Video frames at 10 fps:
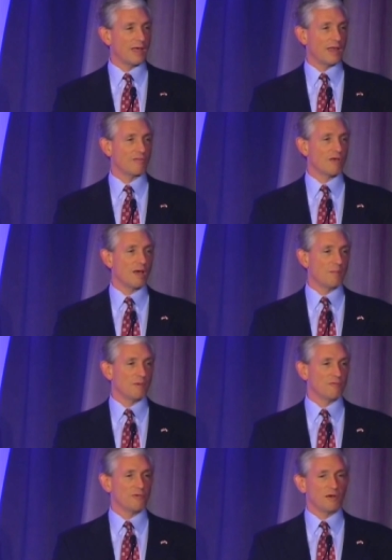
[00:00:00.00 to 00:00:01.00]
at a time
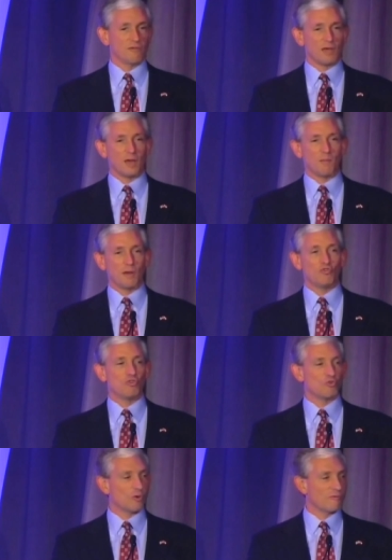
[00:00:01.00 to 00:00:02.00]
of, of kind of budget
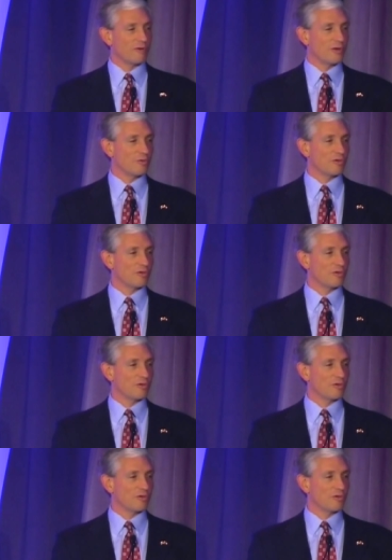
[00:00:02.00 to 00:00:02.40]
shortfalls,